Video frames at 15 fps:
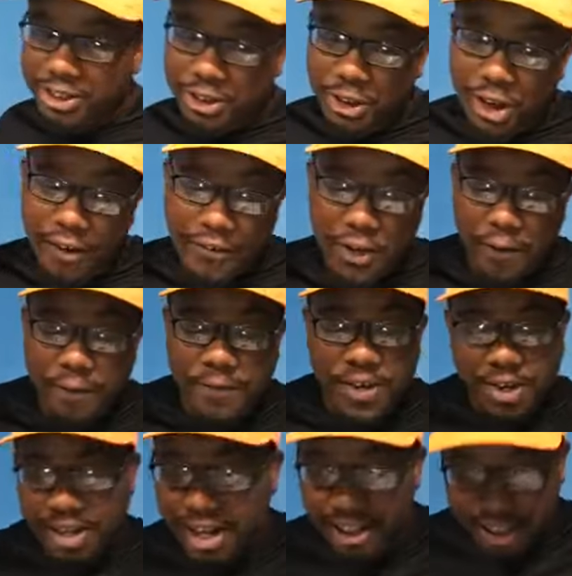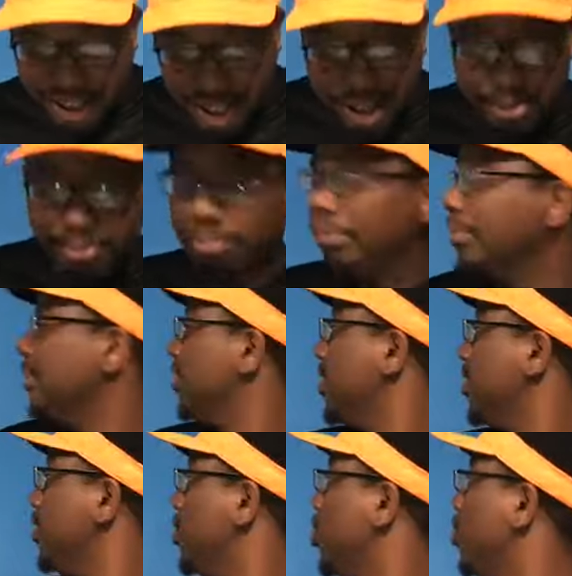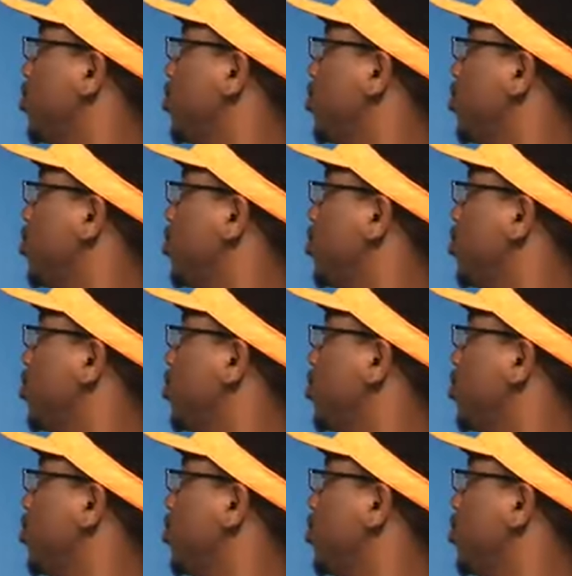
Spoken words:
So if you feel that thump, you're